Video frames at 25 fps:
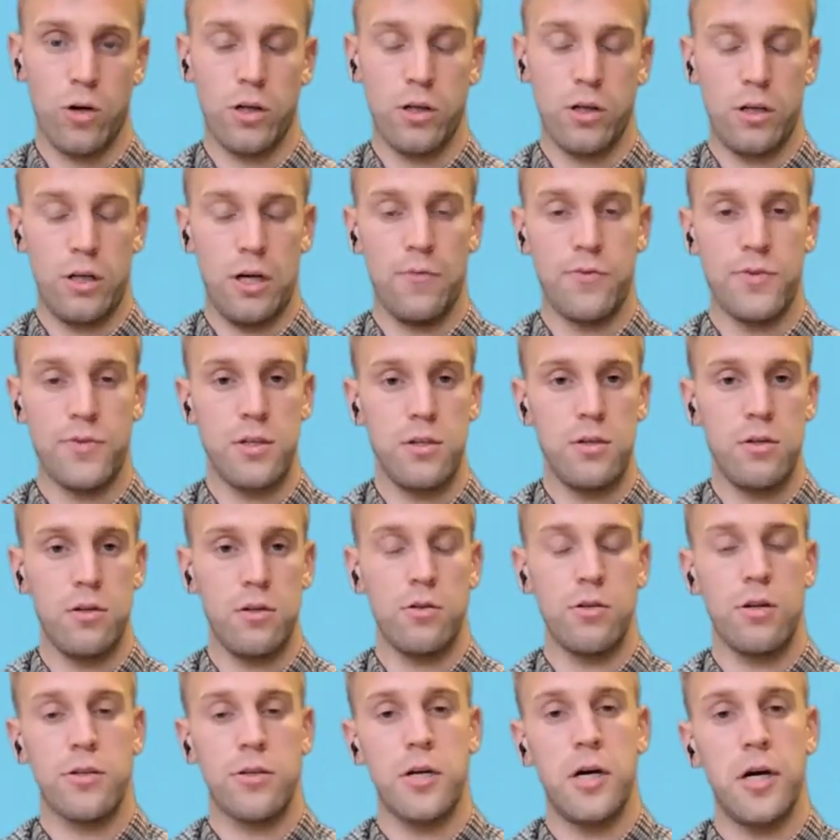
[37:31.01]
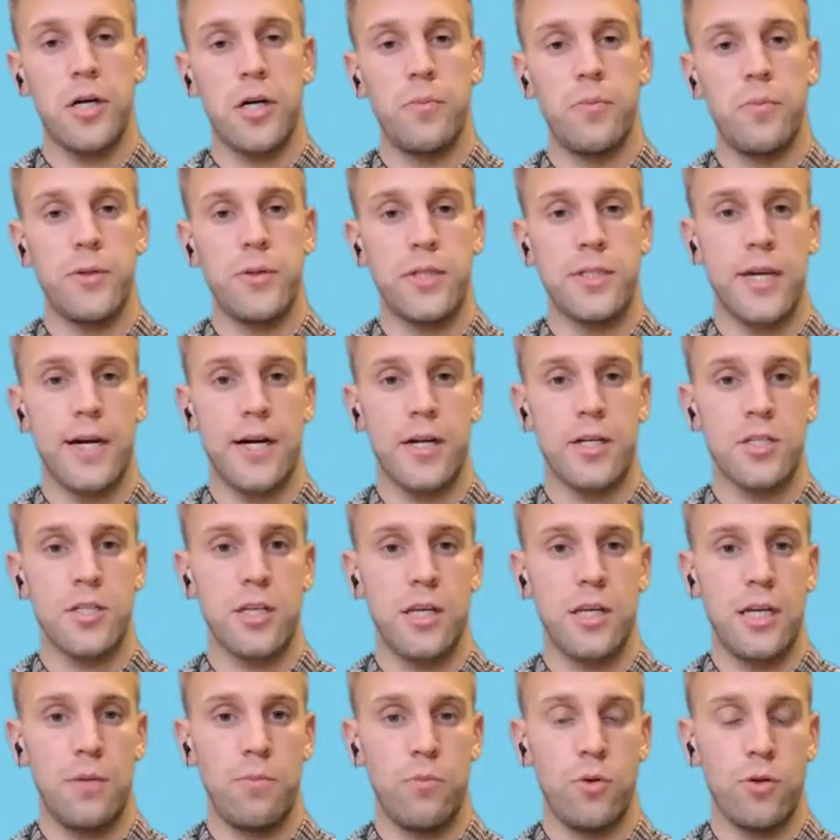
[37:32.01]
And obviously you're talking about the DARE
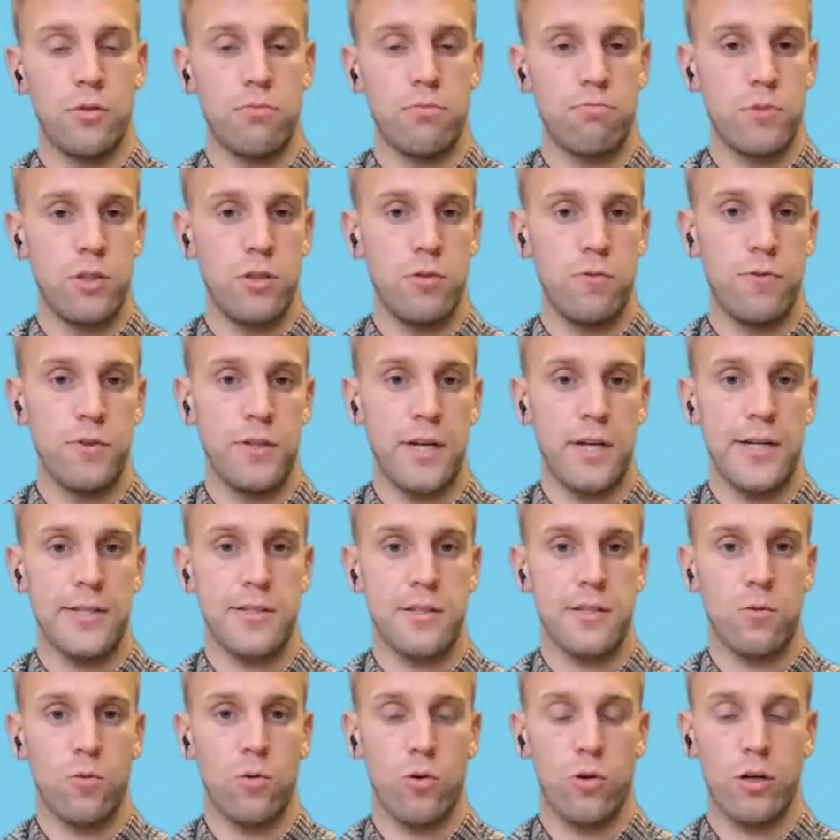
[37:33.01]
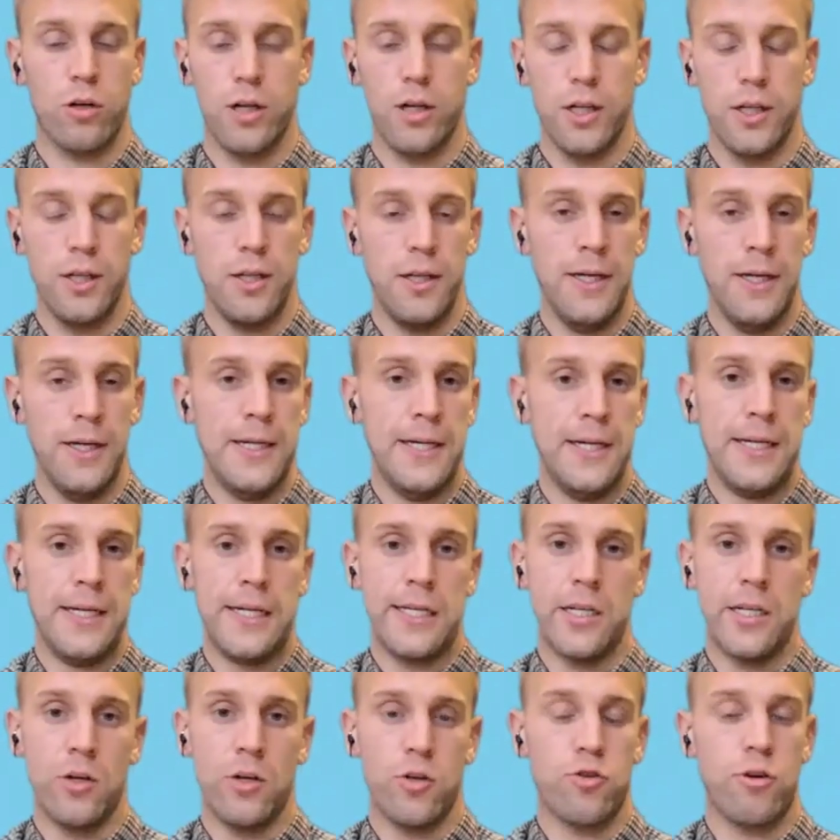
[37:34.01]
scheme, but do fantastic work on, you
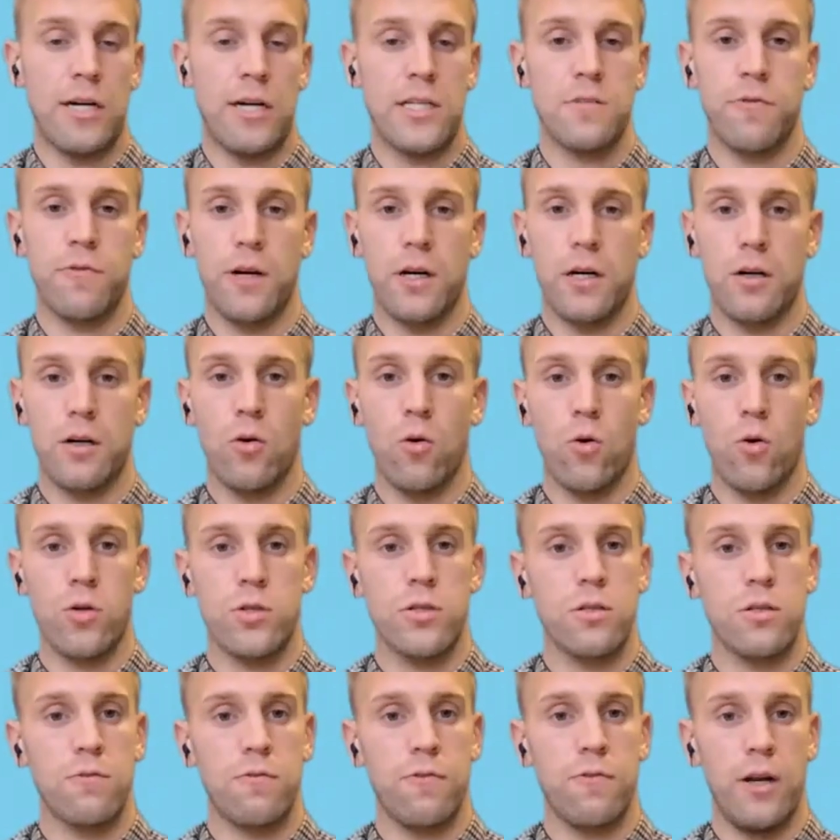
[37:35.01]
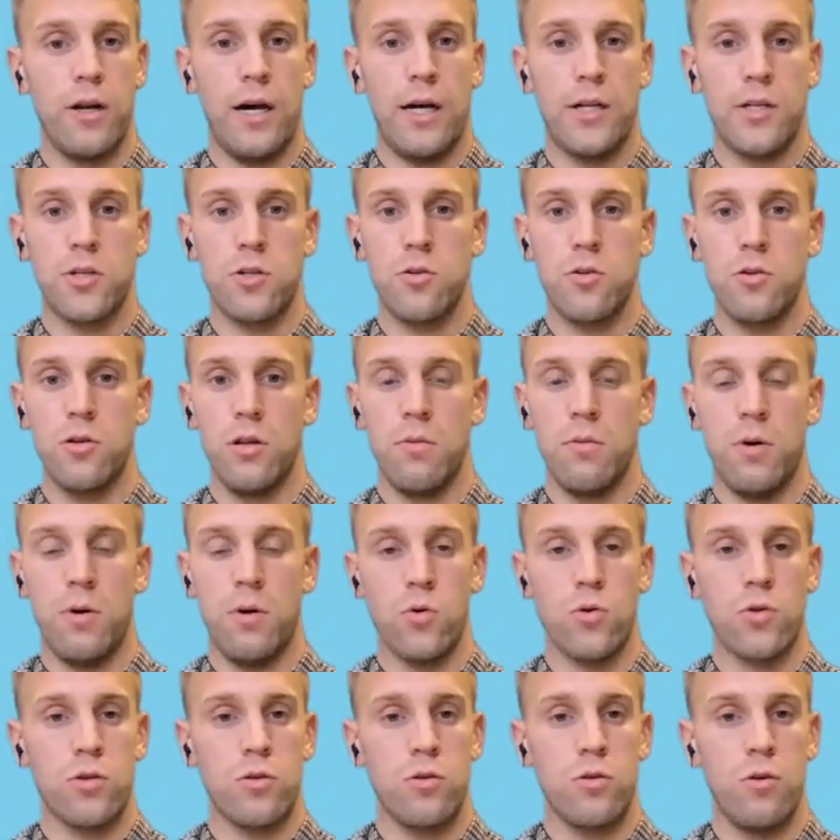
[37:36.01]
know, transferring courses, financial,
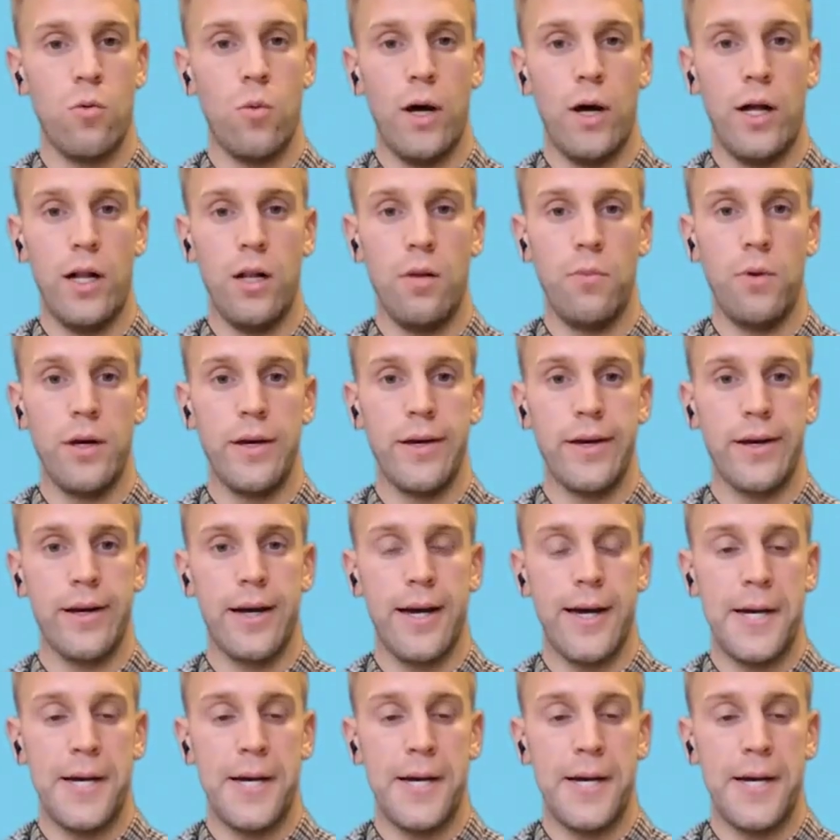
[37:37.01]
emotional, well-being.